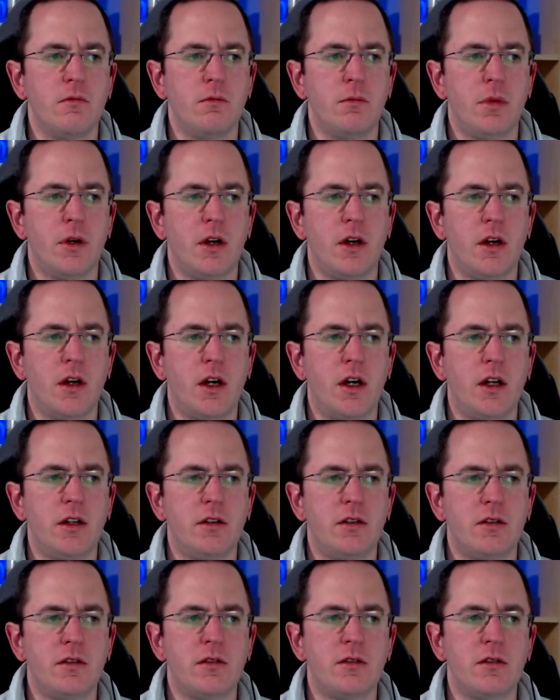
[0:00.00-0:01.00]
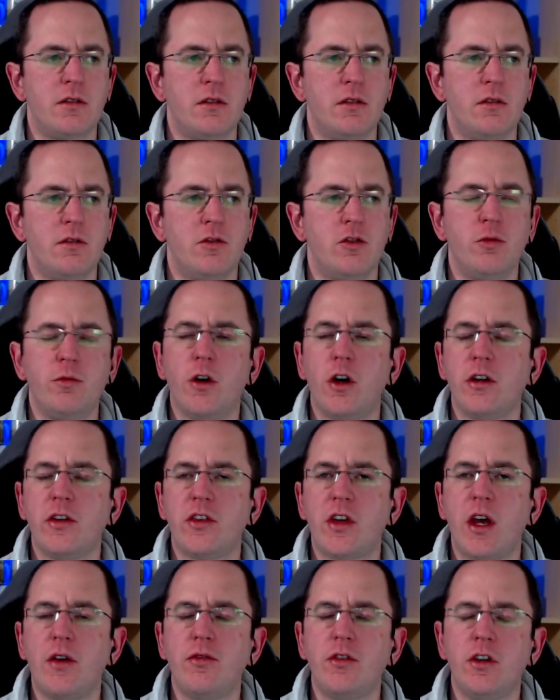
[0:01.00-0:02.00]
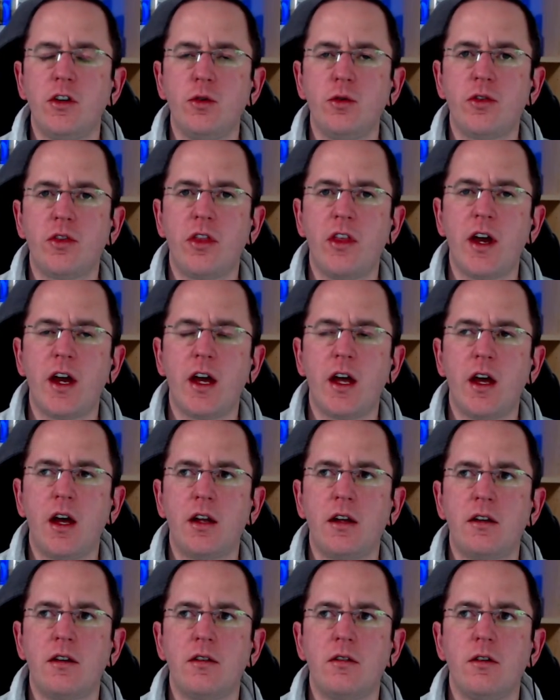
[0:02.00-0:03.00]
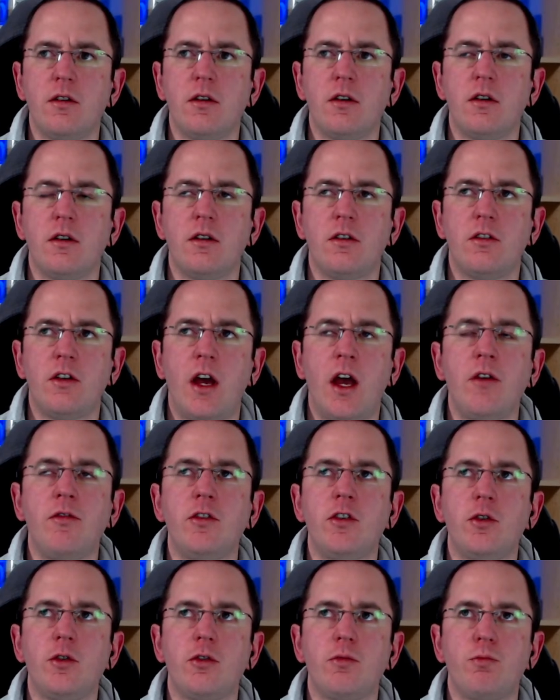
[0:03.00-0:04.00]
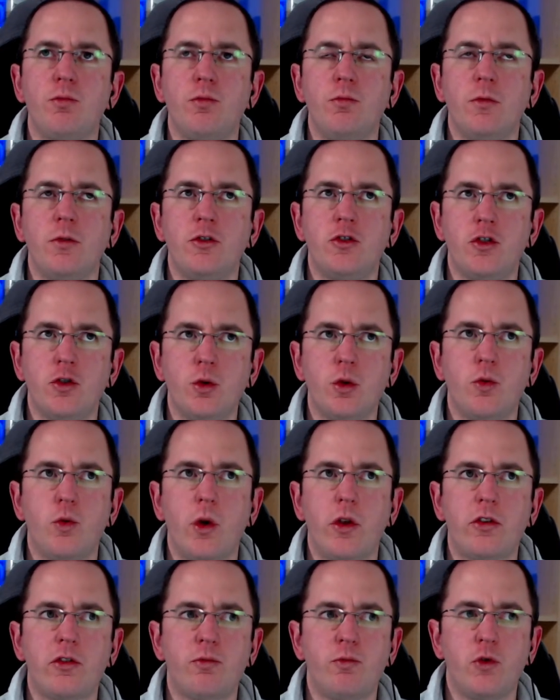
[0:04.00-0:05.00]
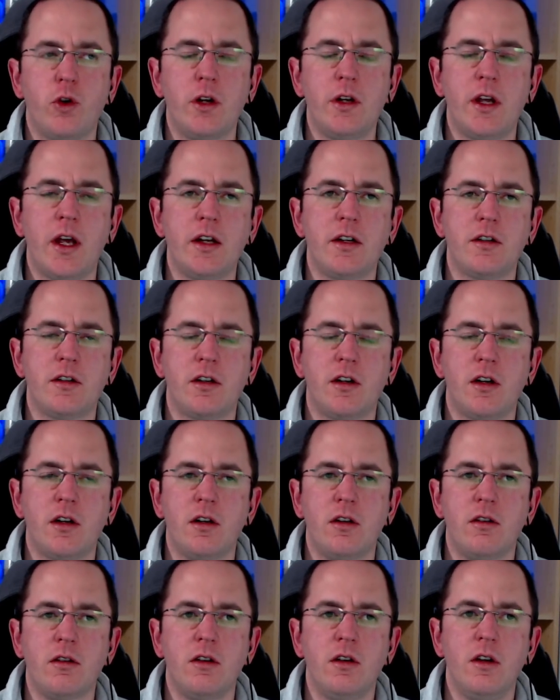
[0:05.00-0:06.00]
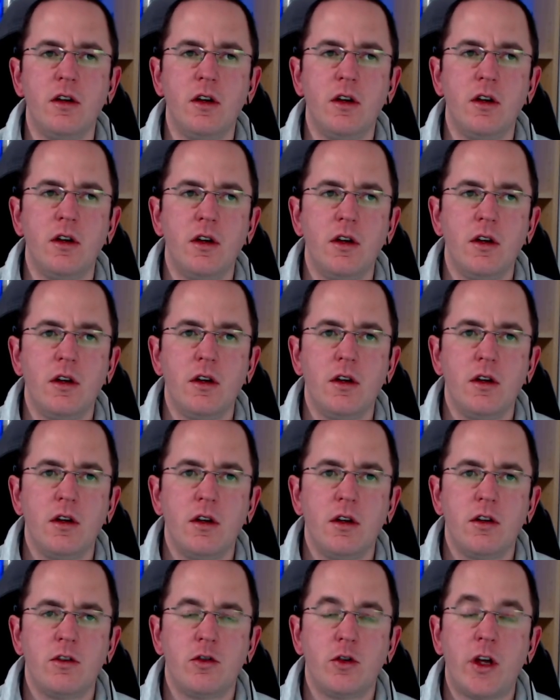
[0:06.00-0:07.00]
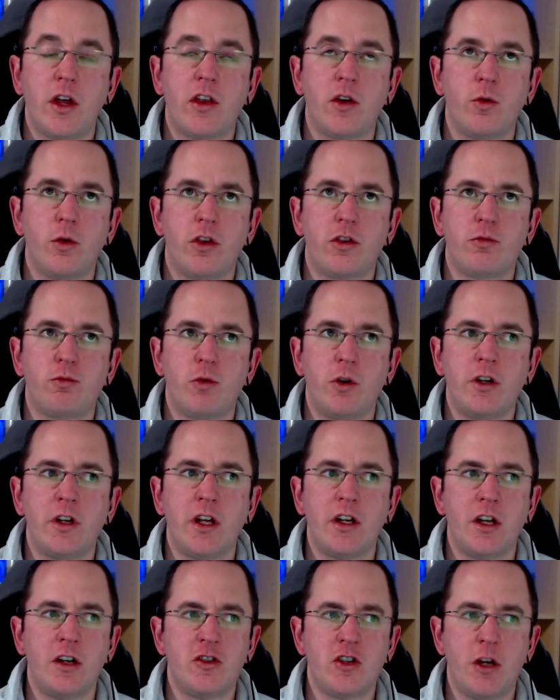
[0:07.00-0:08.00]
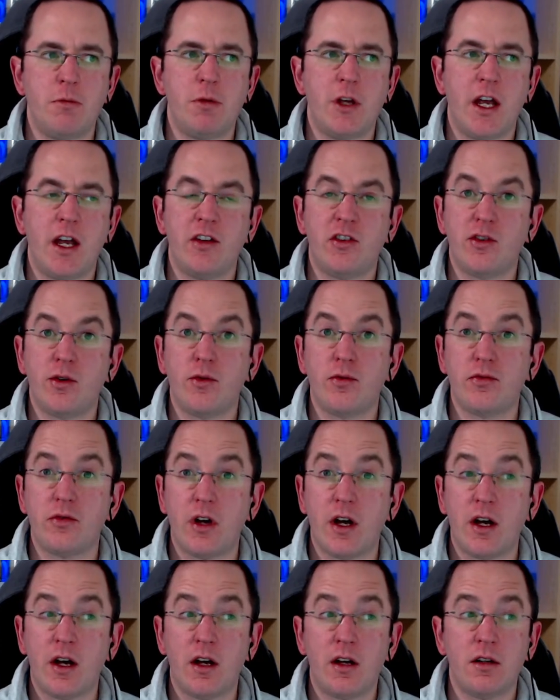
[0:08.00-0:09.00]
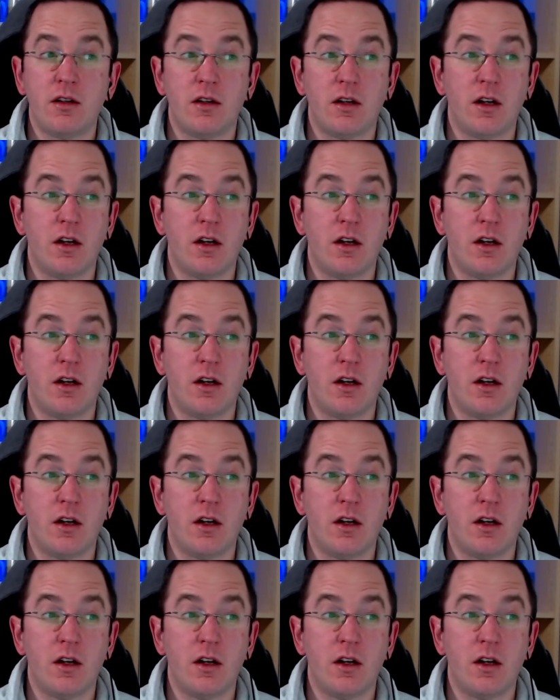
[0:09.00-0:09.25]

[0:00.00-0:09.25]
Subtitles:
But to be honest, I haven't used that. I haven't used Juke with Spring Data together with Spring Data JPA so far.